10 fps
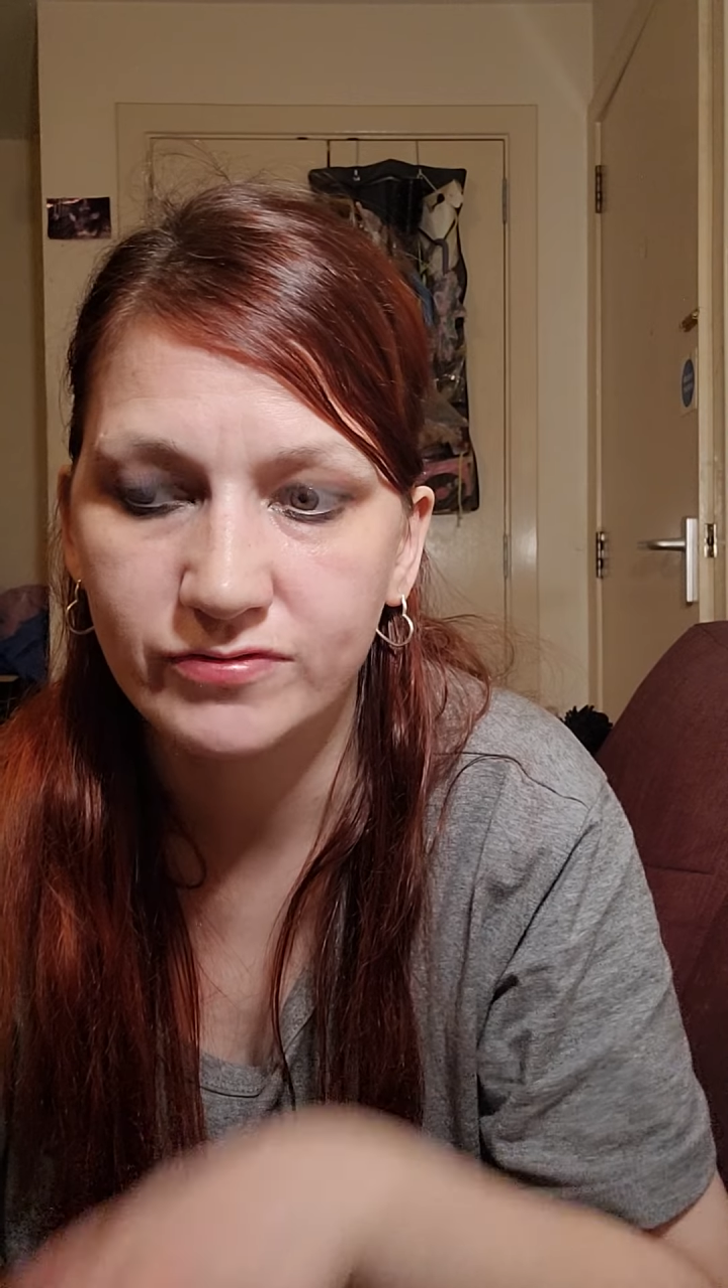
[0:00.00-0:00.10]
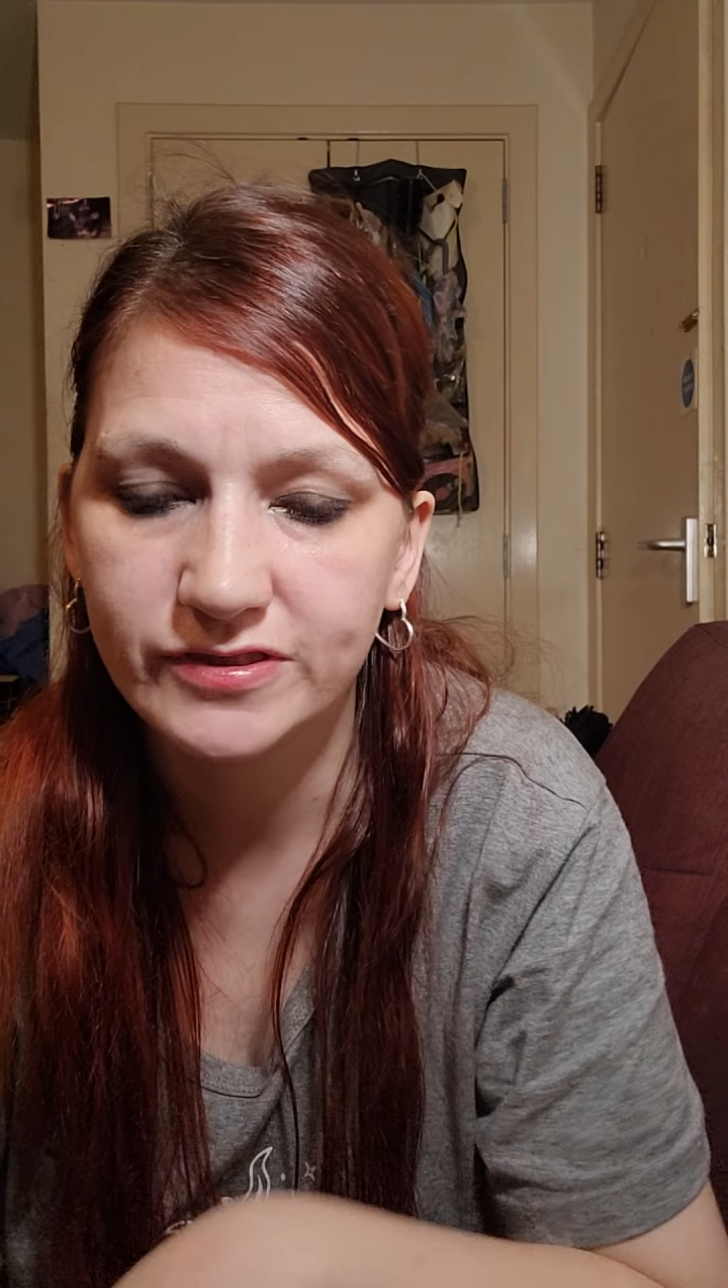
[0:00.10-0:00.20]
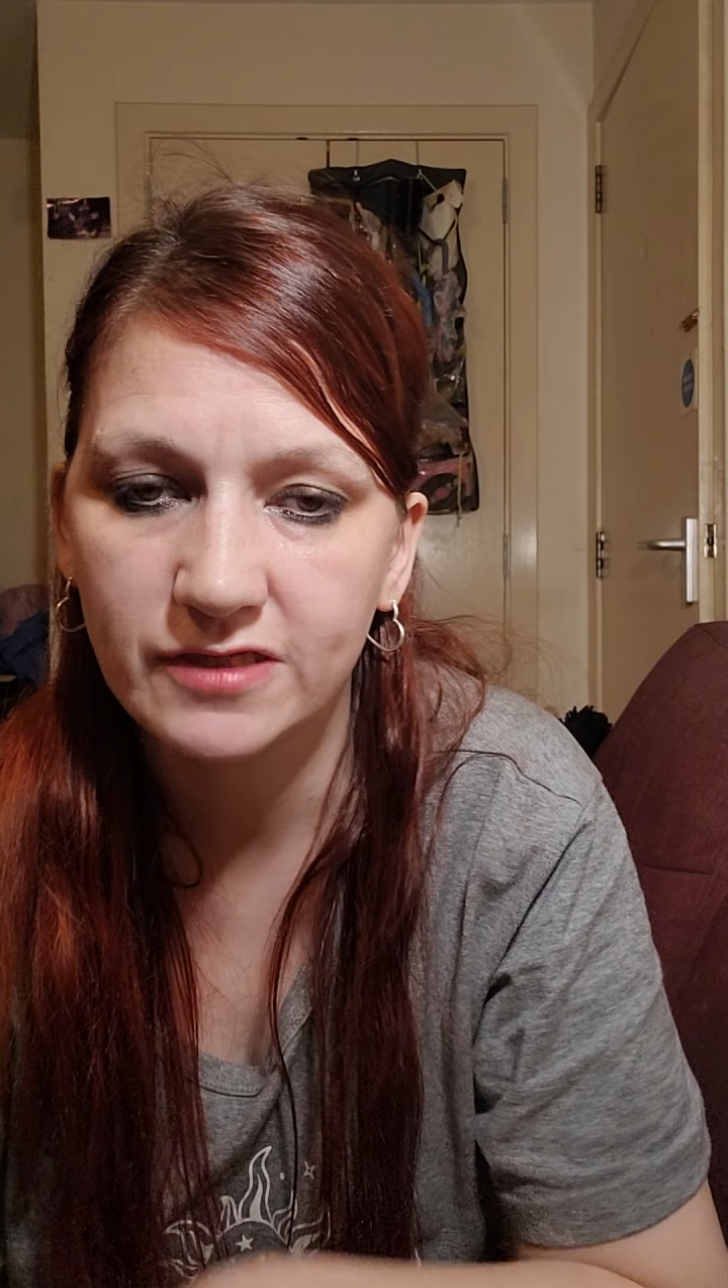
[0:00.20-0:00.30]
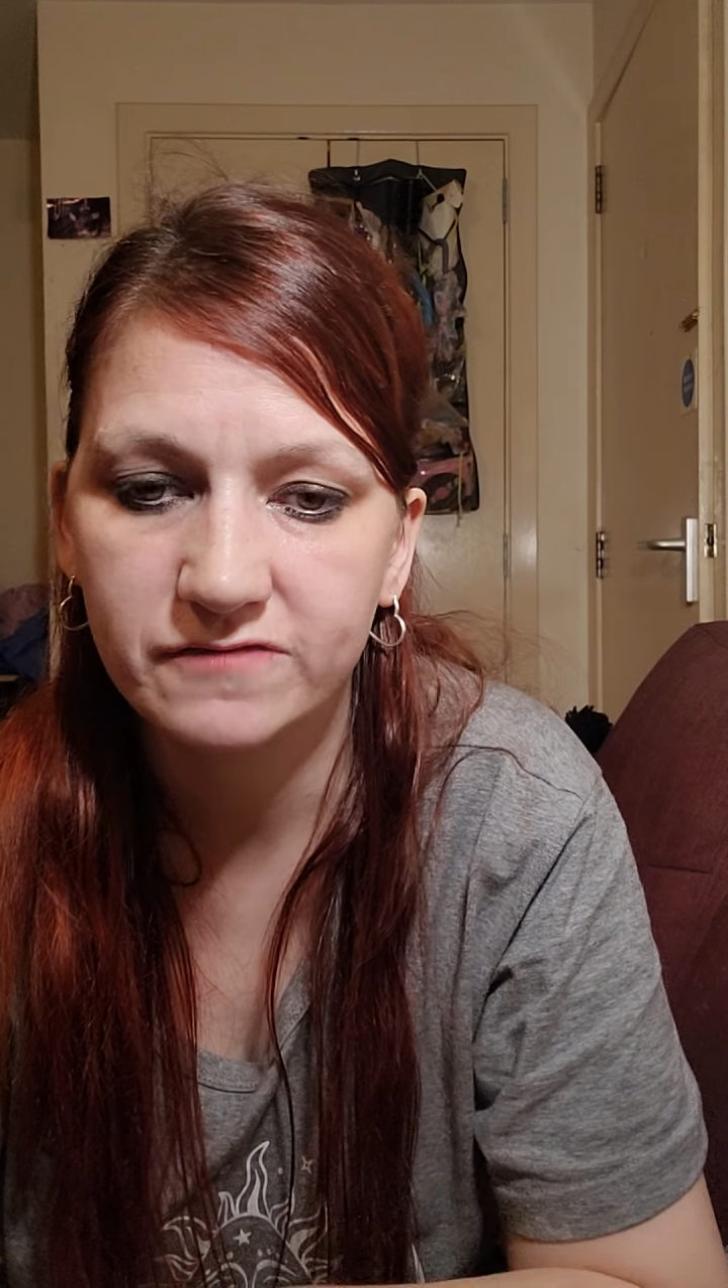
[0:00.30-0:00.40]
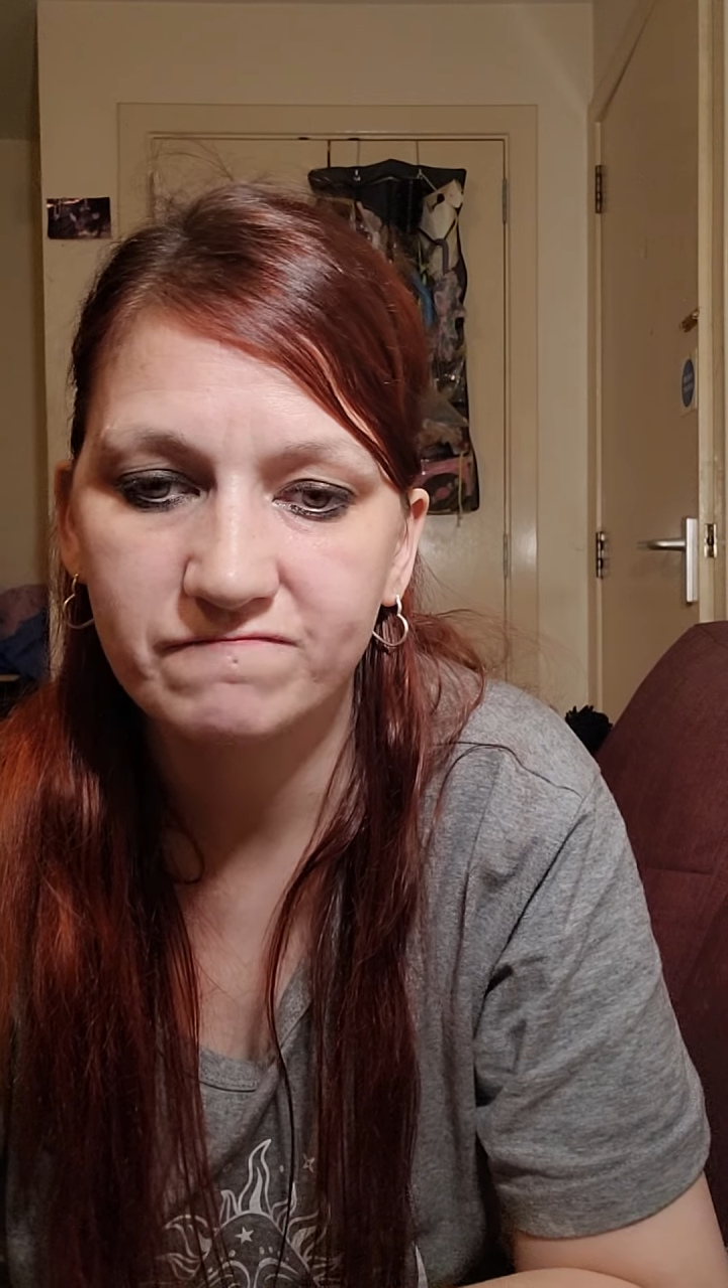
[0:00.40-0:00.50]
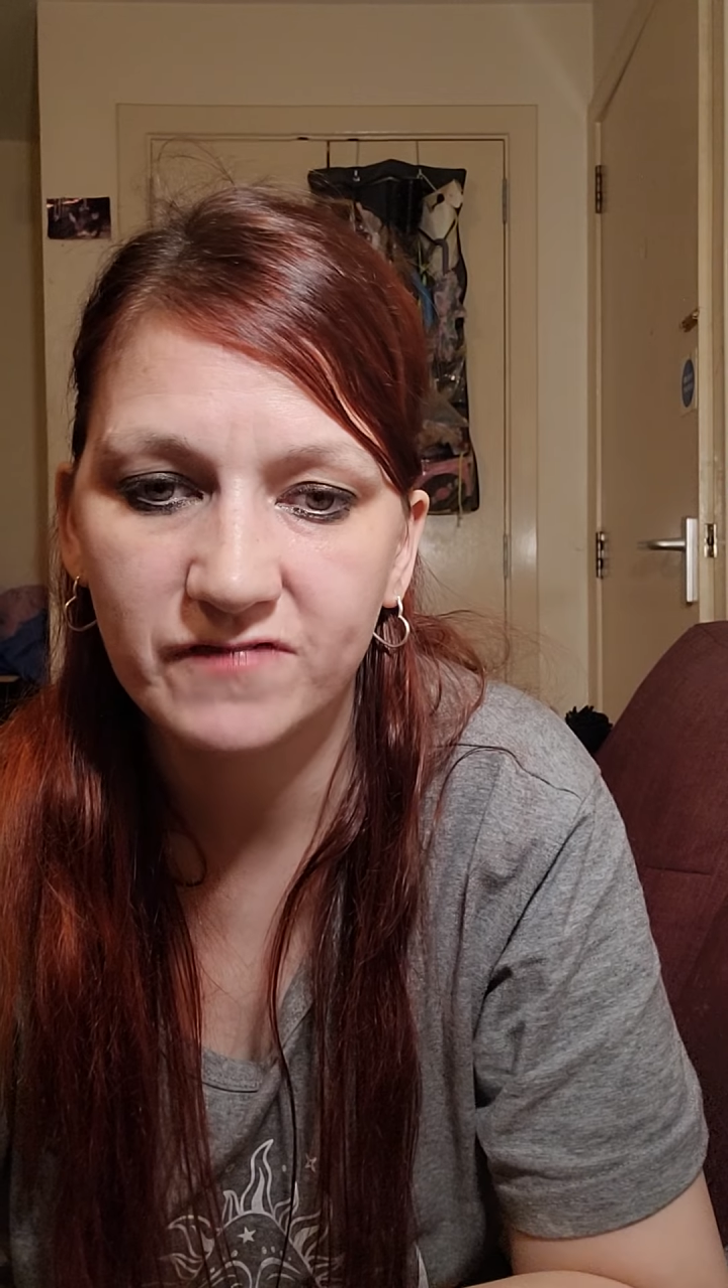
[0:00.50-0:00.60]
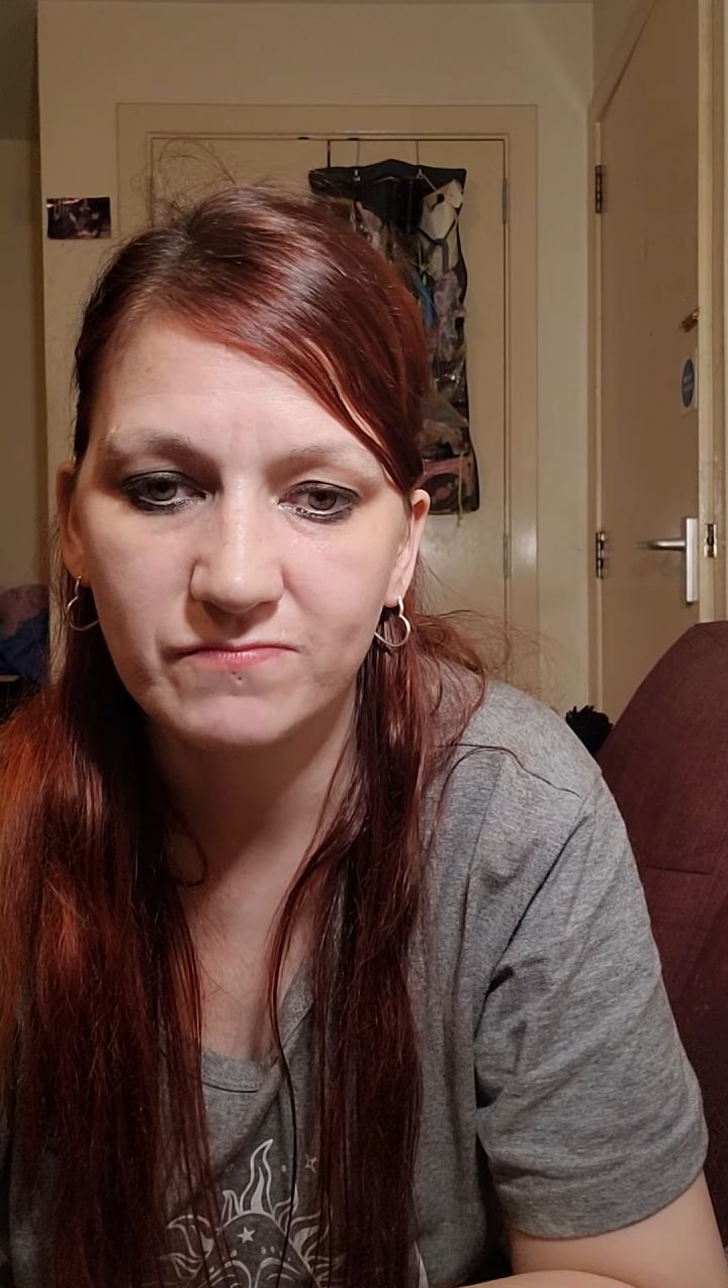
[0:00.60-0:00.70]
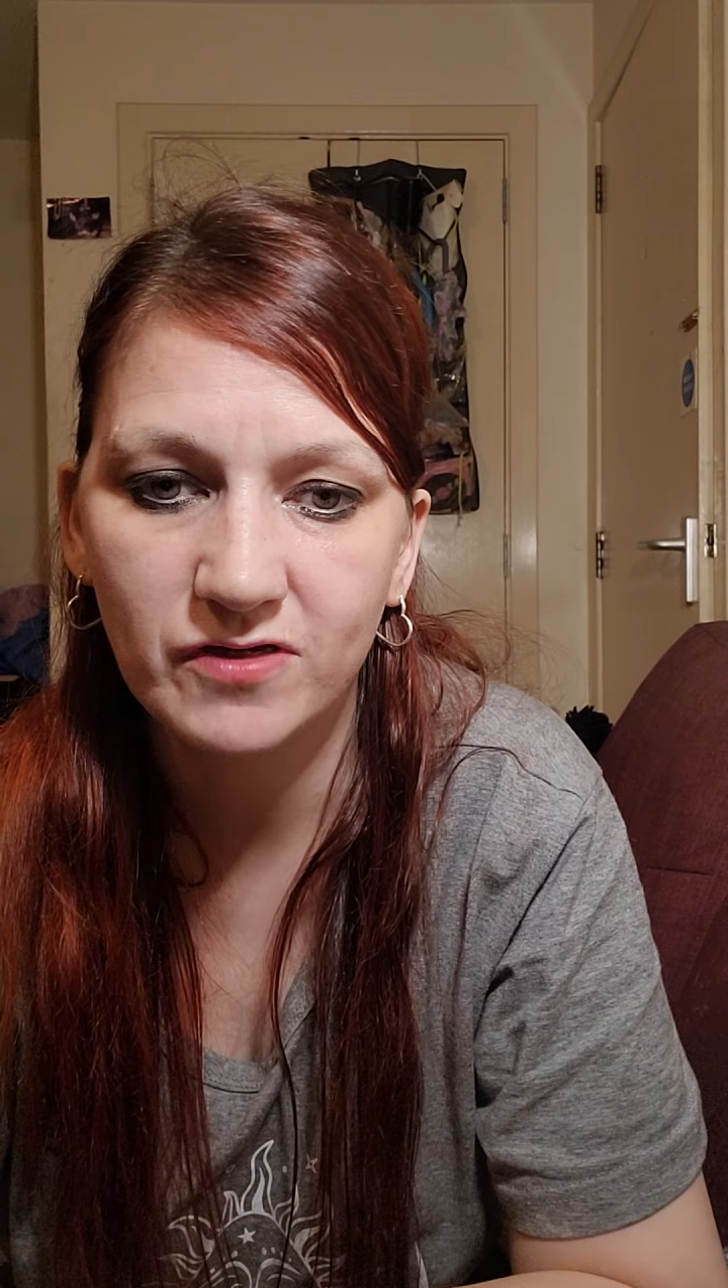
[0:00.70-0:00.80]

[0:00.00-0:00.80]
stand and fight